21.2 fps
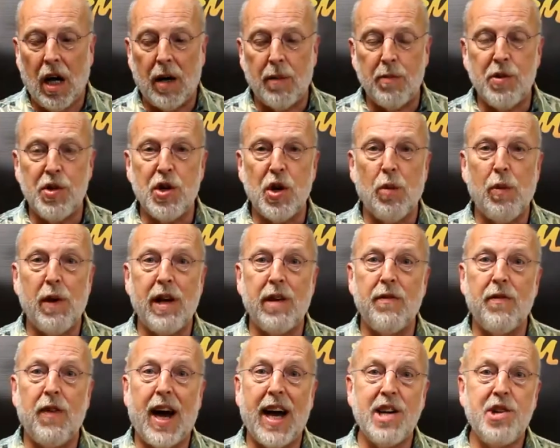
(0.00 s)
So we
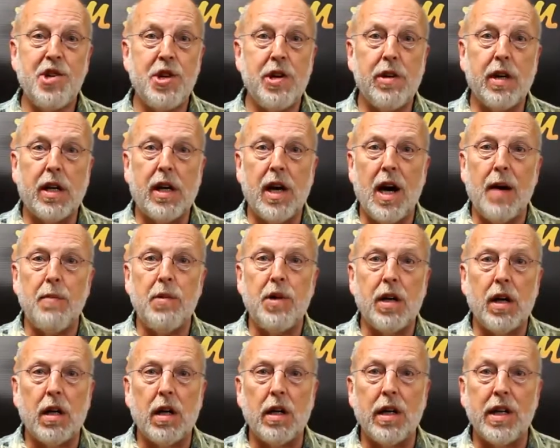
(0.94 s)
invite you to come
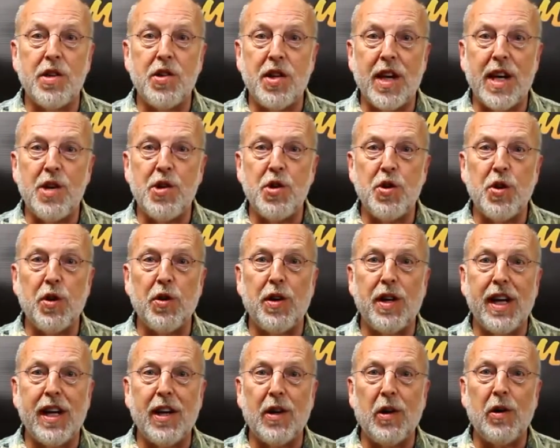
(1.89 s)
to
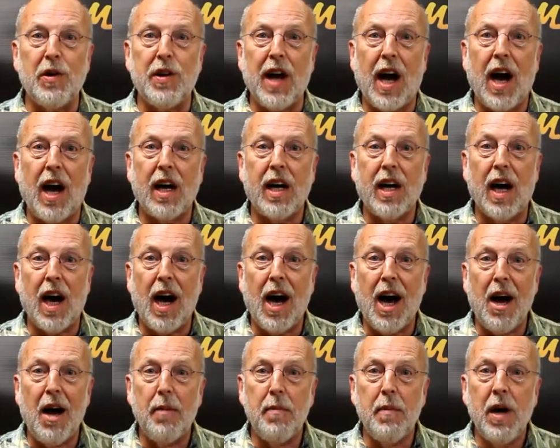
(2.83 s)

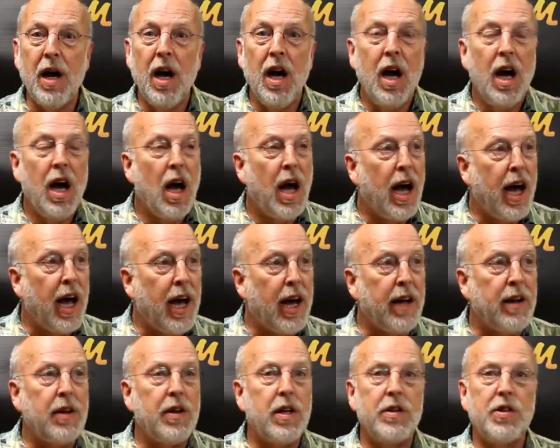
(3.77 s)
essentialdealer.com
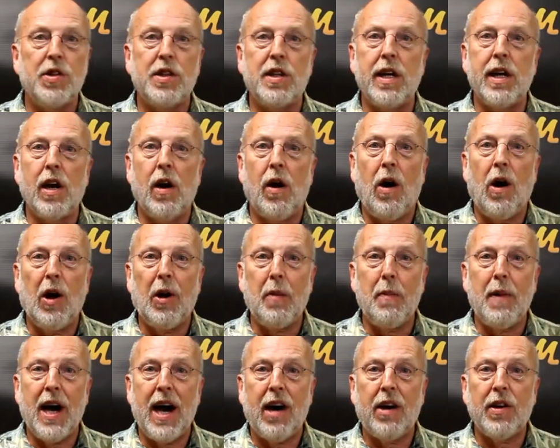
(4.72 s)
and see all
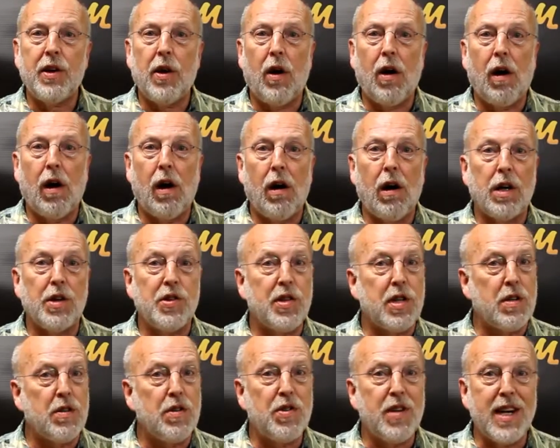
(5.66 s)
about our
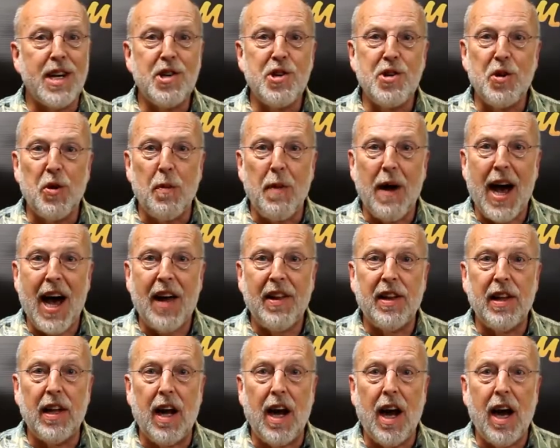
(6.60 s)
Sensational
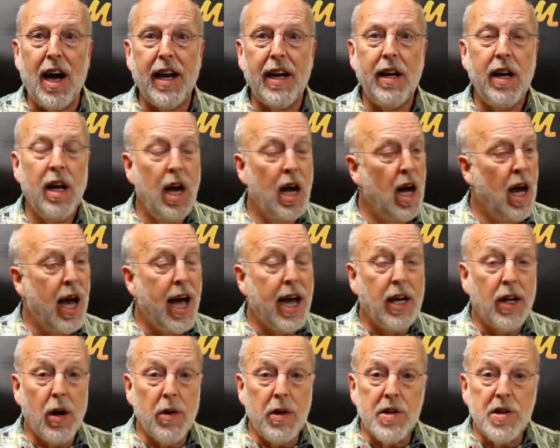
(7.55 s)
Math line,
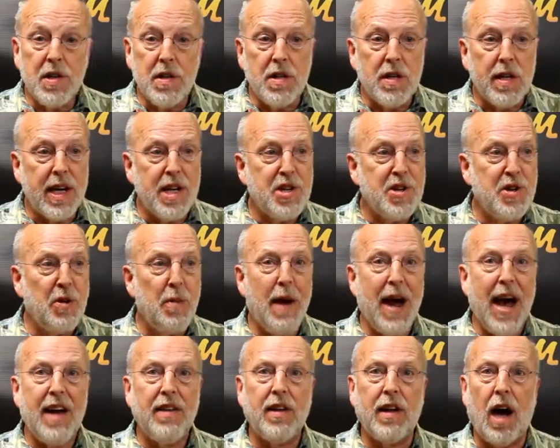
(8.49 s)
and go to
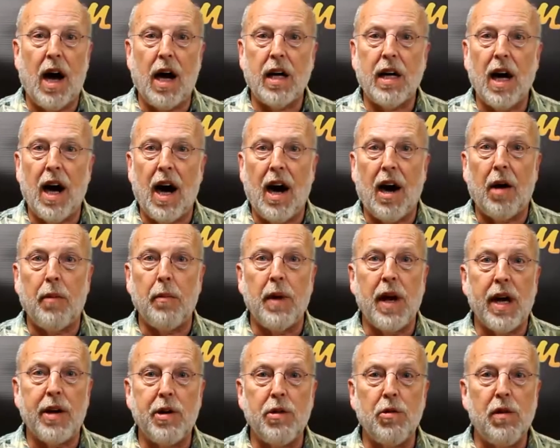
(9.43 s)
sensationalmath.com
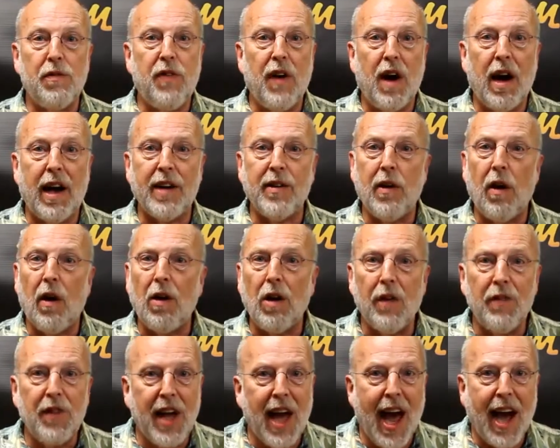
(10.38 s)
and you'll find all
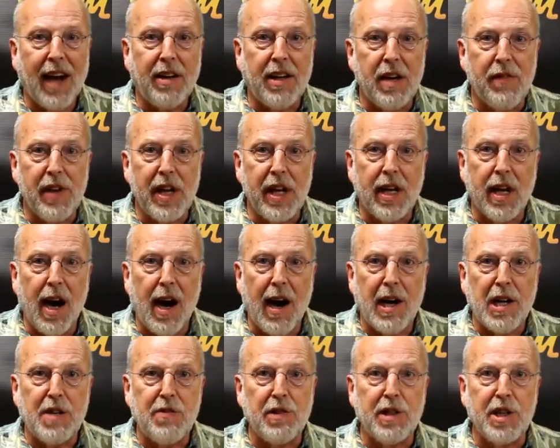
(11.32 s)
of the activity
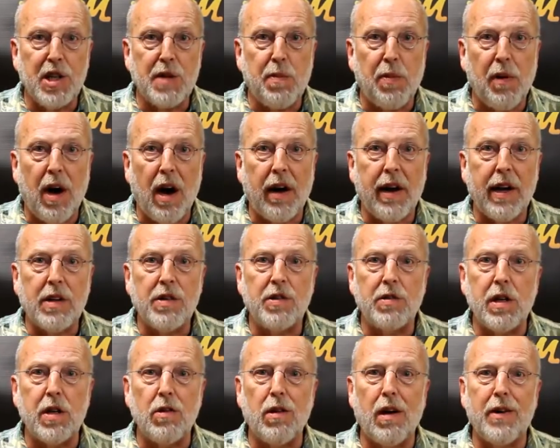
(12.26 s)
guides for these products
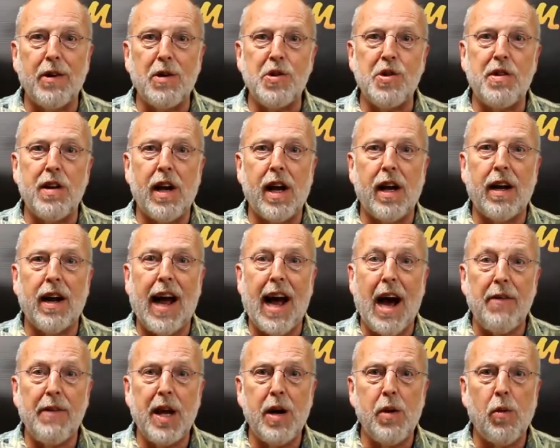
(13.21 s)
so you'll understand
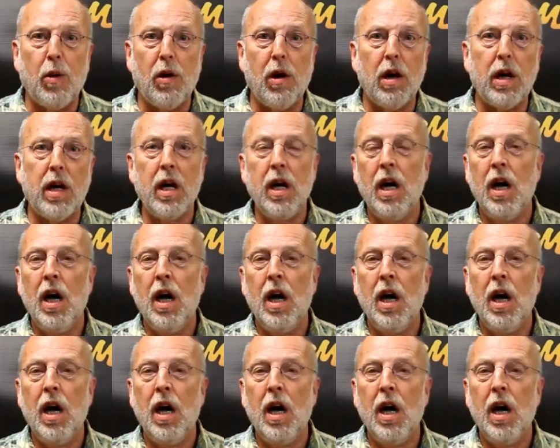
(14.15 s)
how they work,